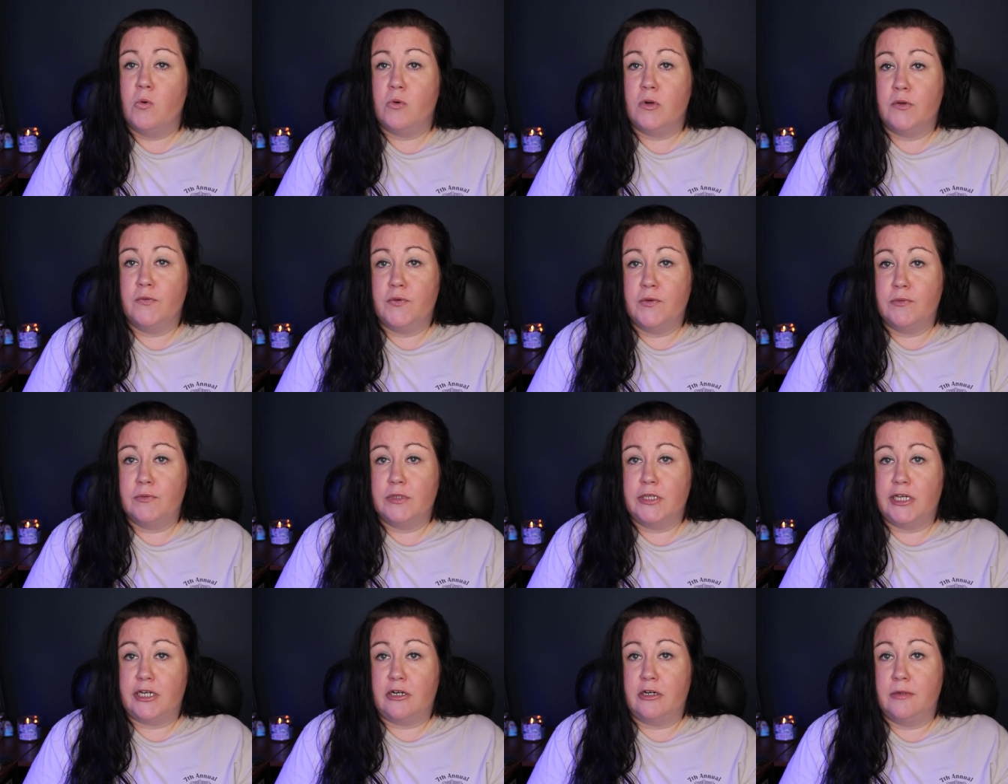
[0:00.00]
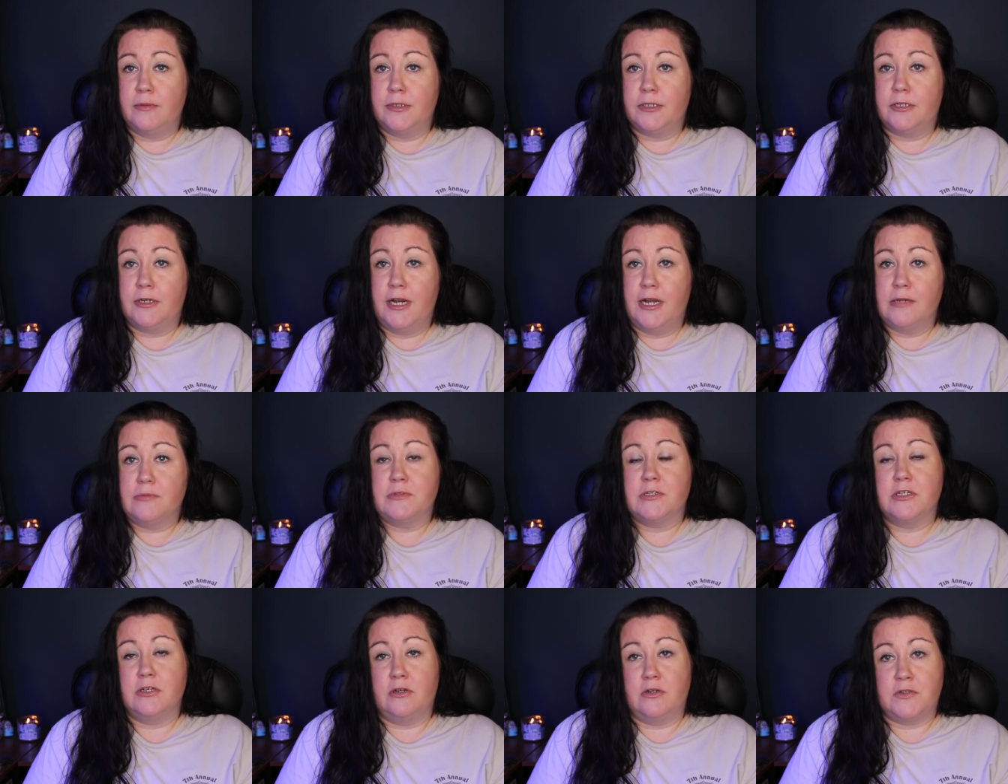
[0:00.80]
or if you would like hermit
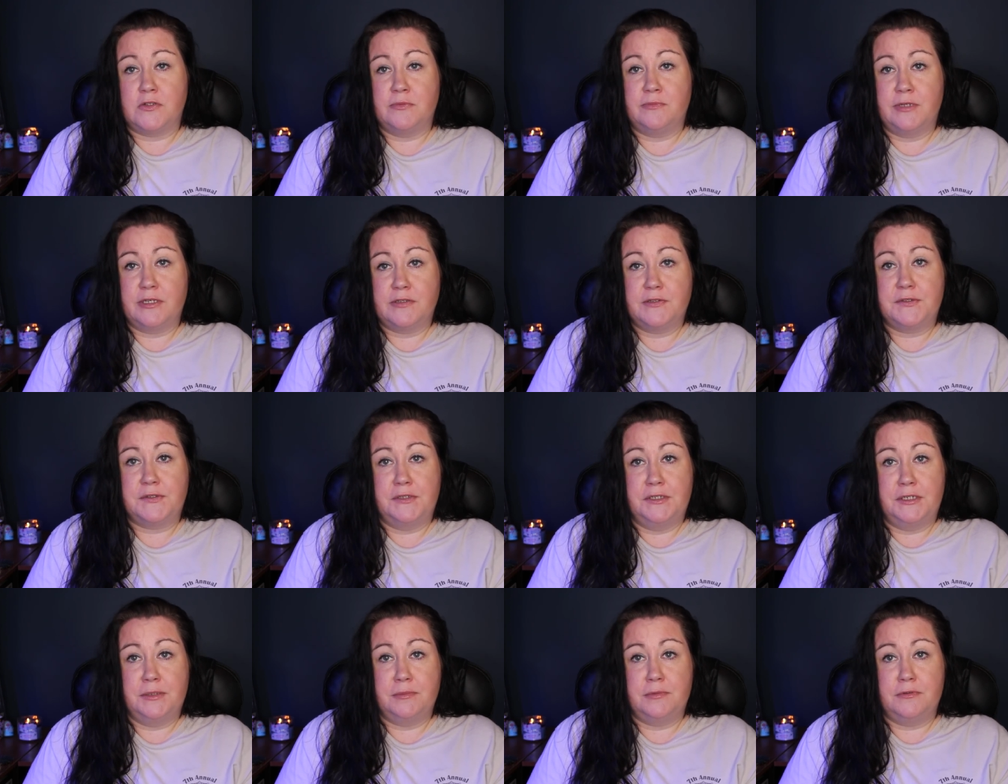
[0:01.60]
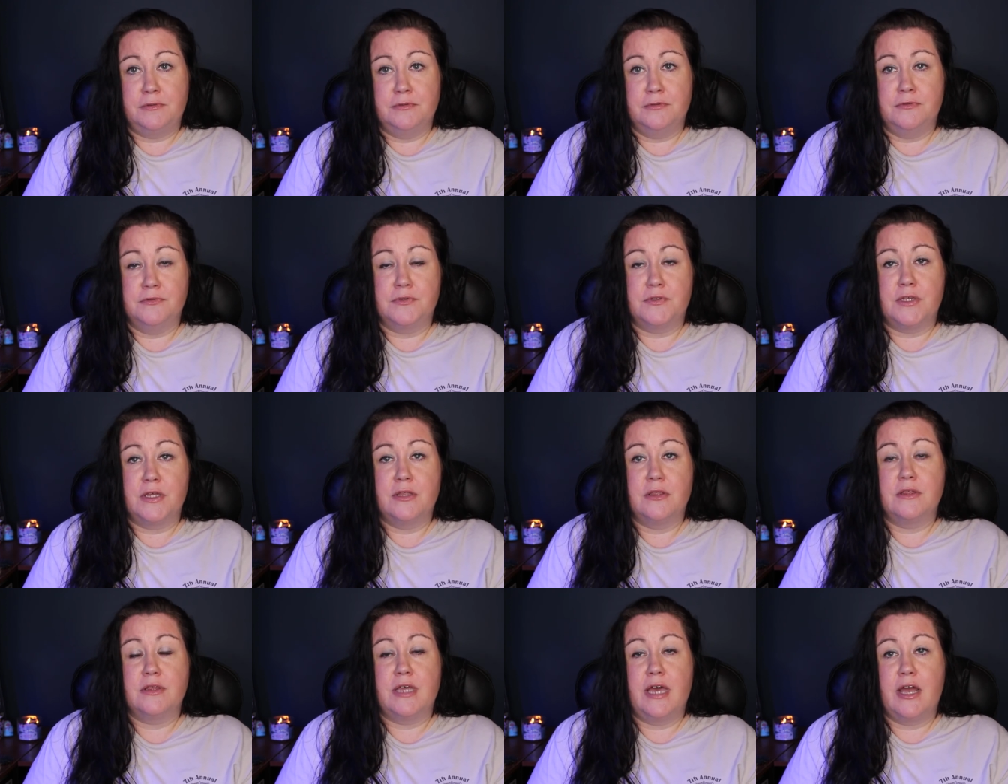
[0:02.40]
crabs, he also makes cleanup crews
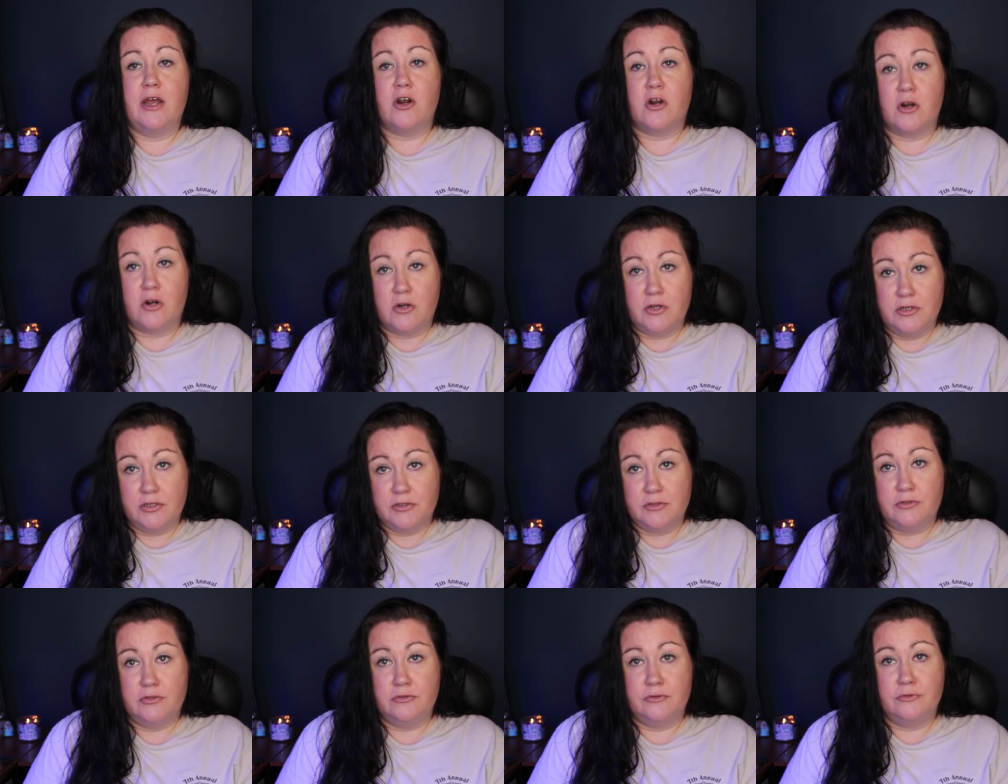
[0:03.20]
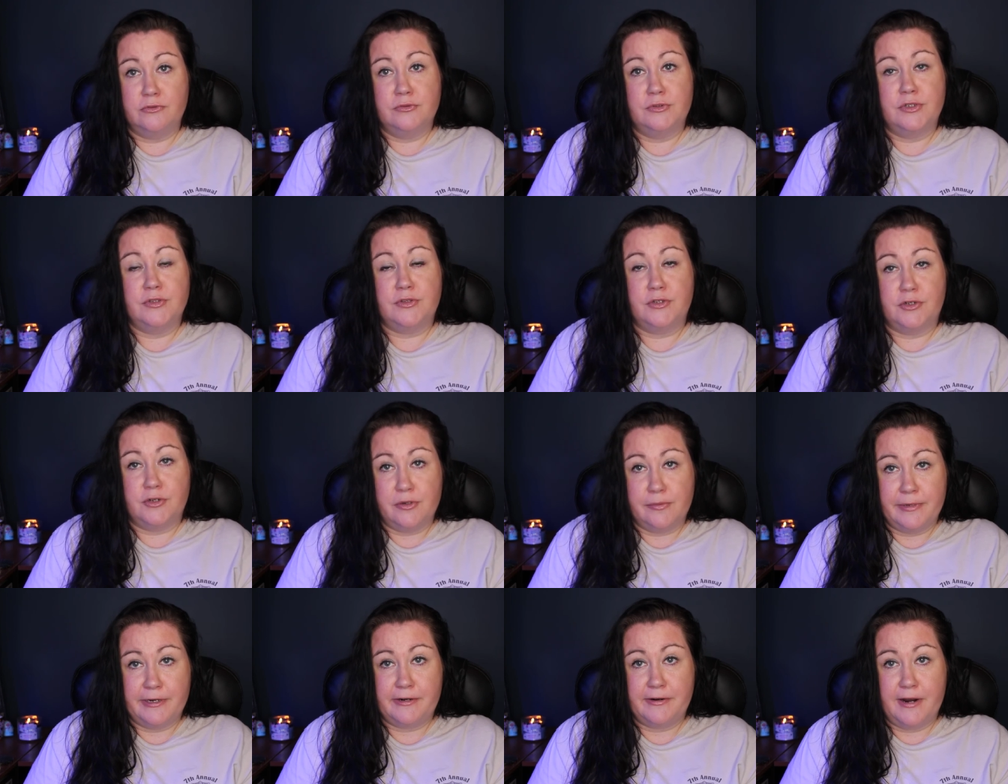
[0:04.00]
that include the
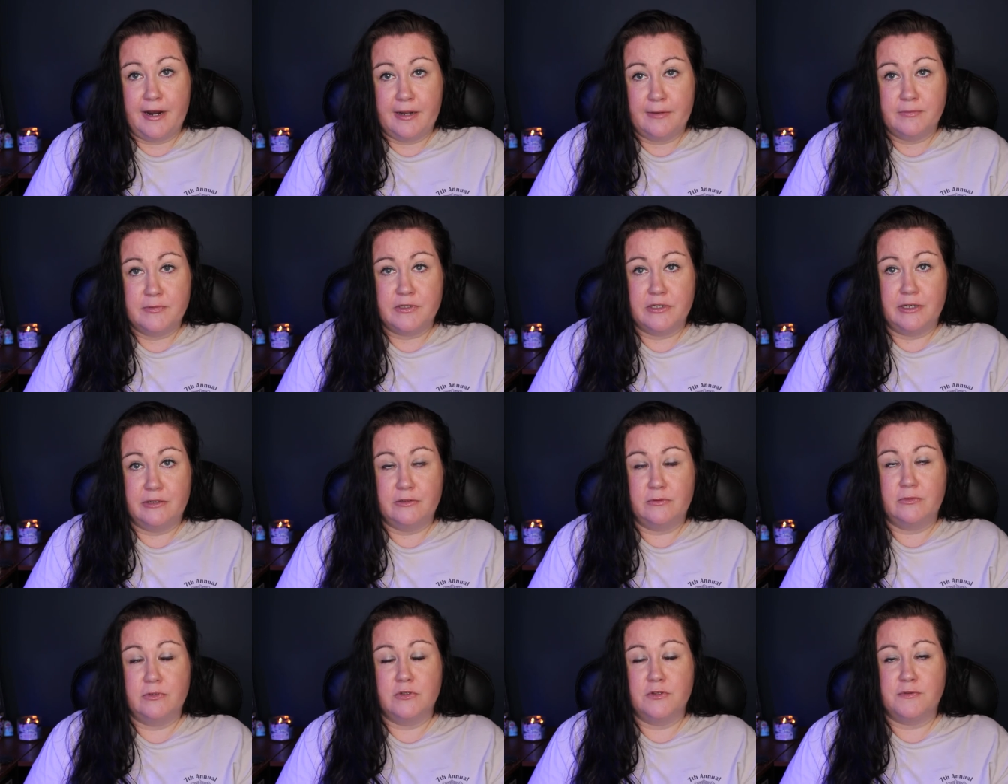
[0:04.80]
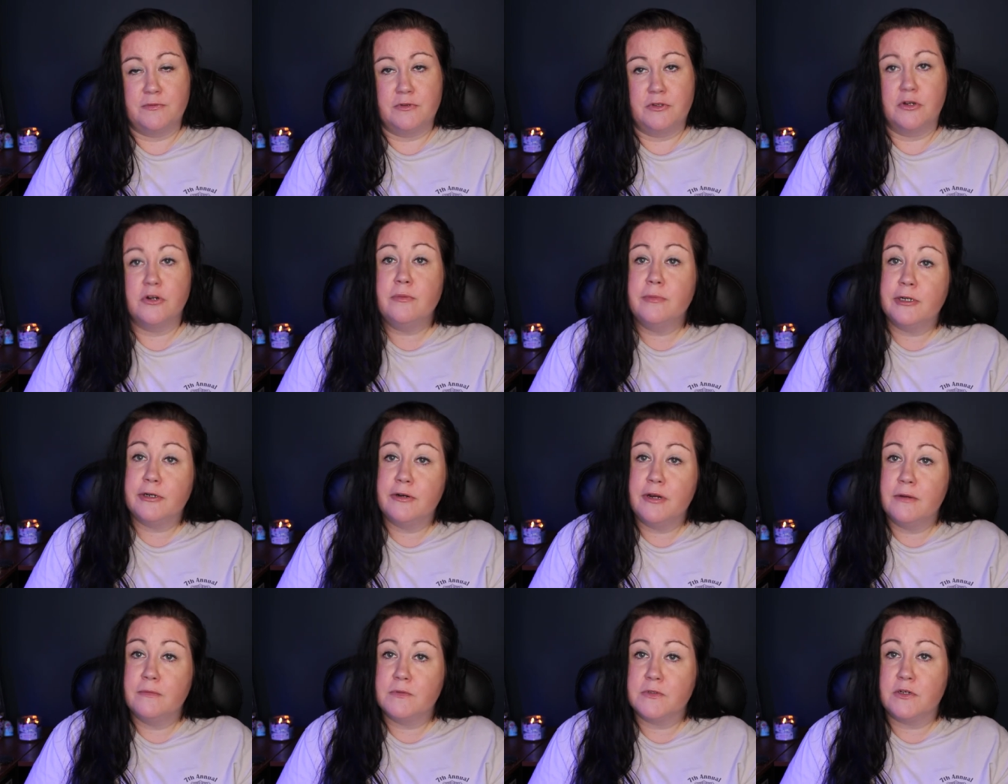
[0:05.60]
hermit crabs. Now the ones with the hermit
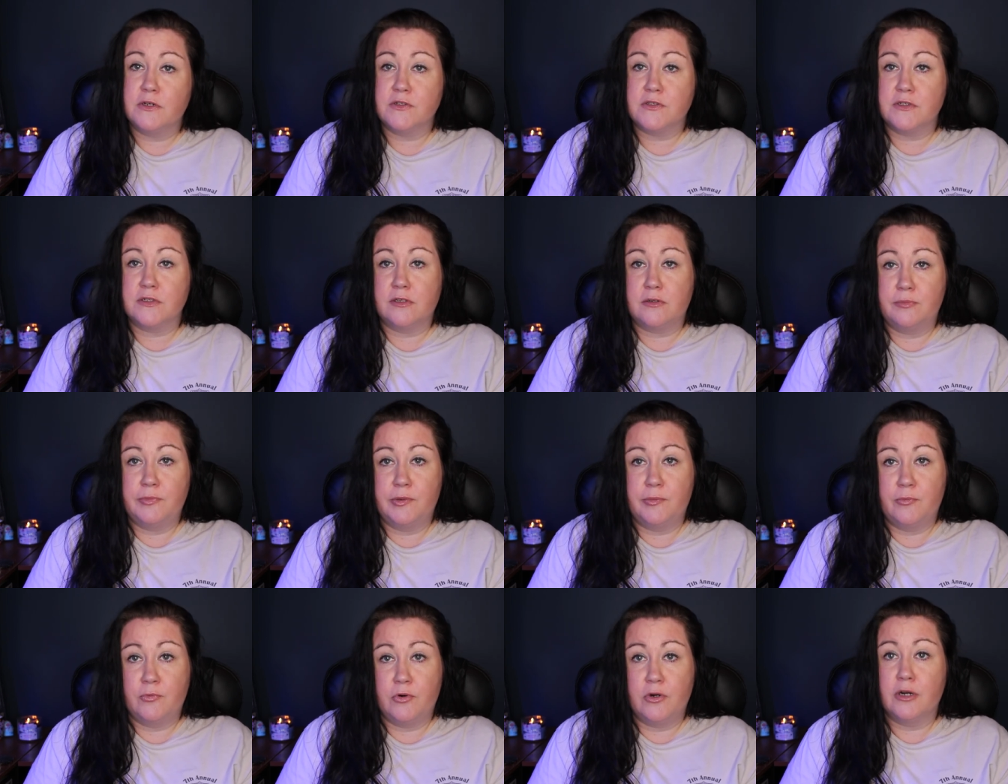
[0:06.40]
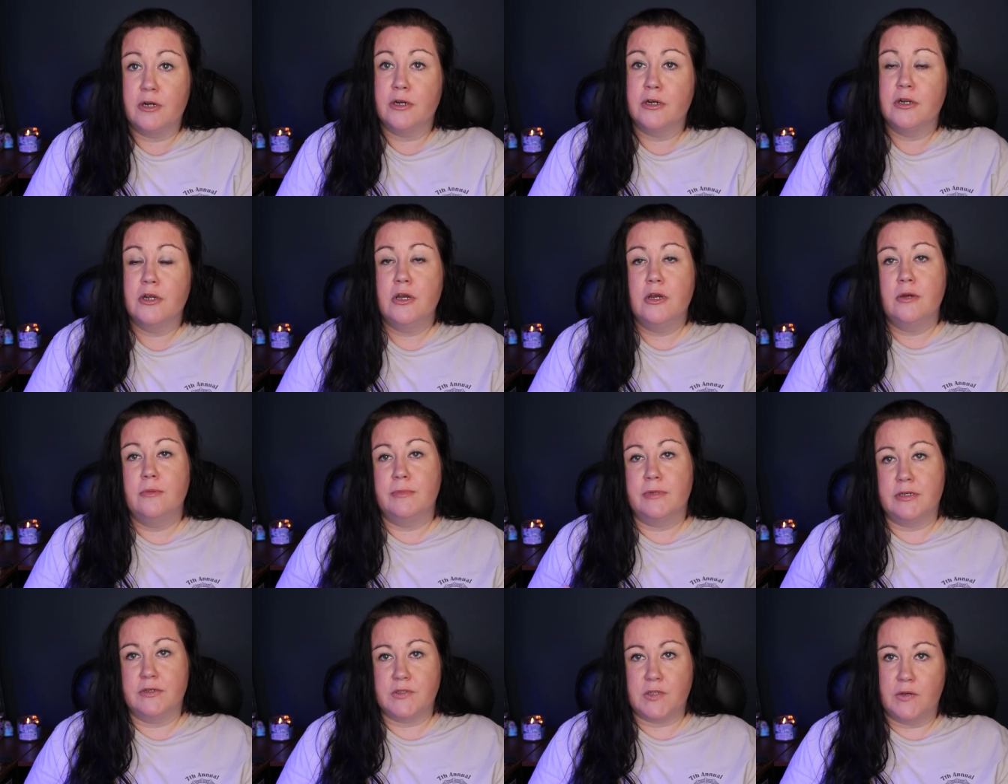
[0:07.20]
crabs cost a little bit more,
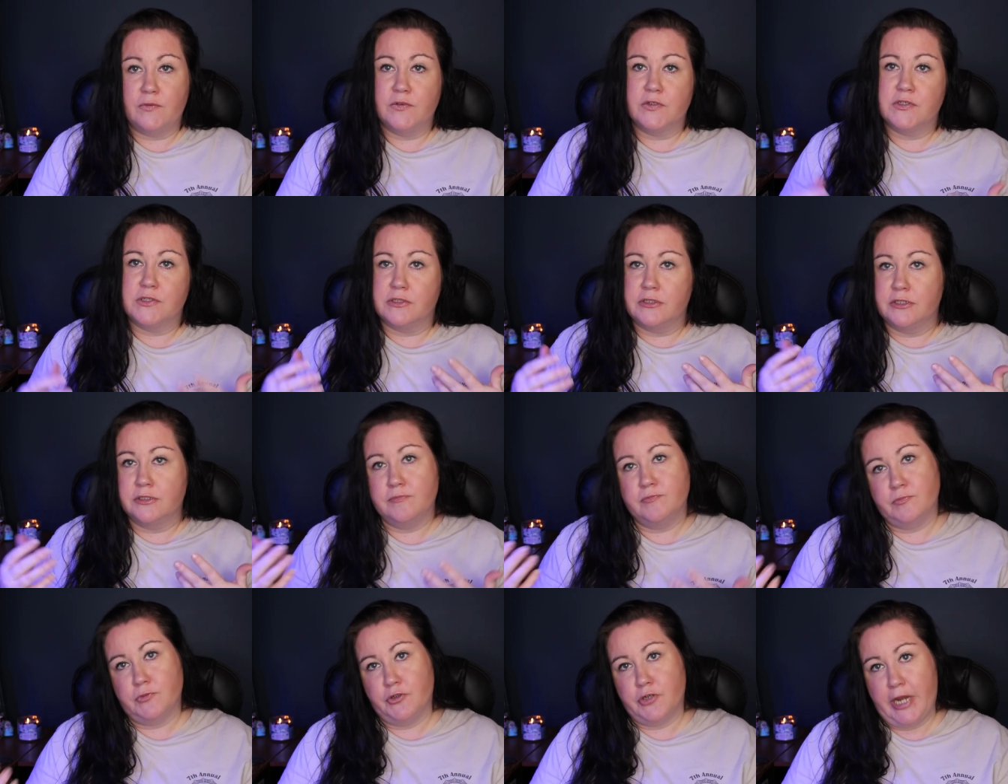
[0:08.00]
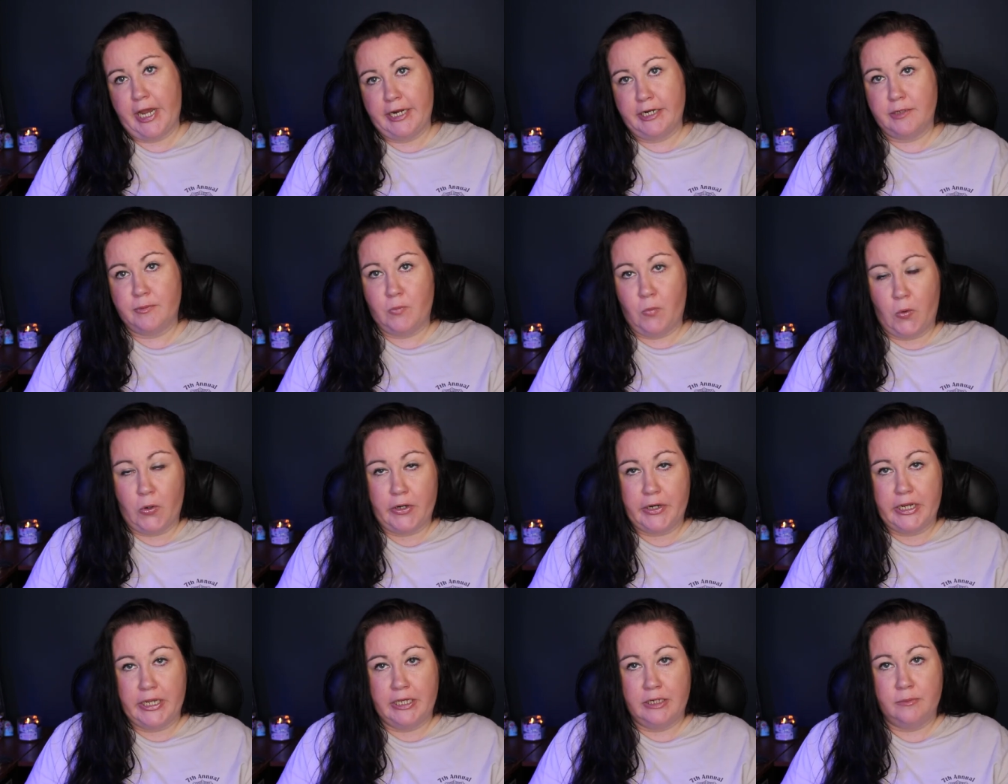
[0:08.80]
because obviously you're adding
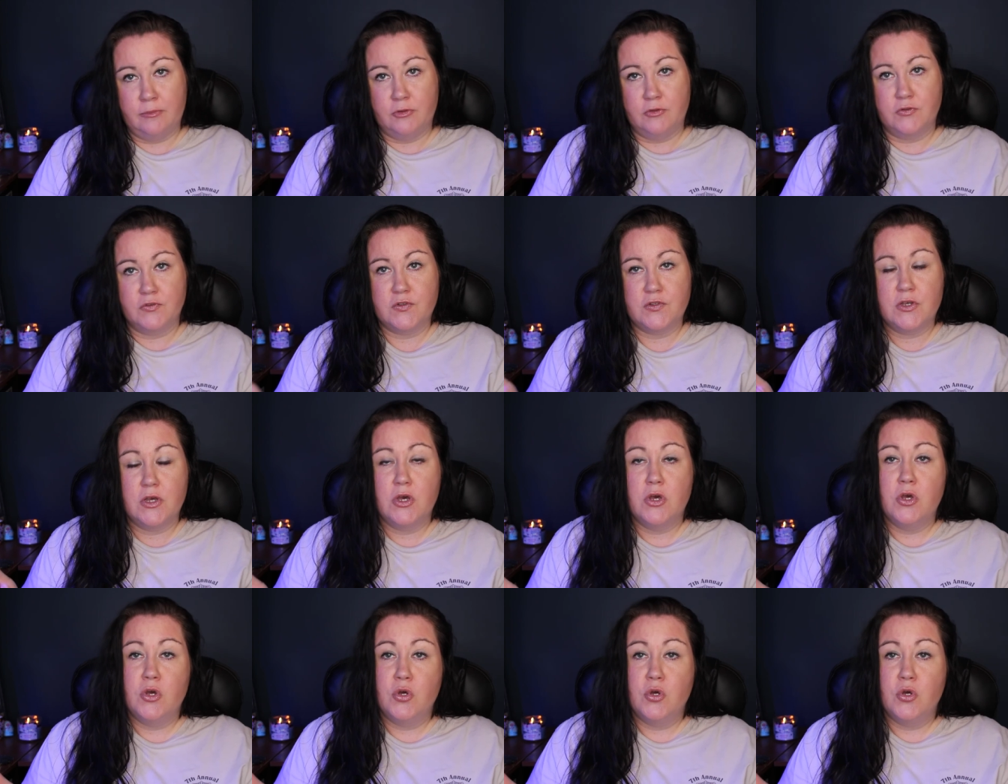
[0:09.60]
more animals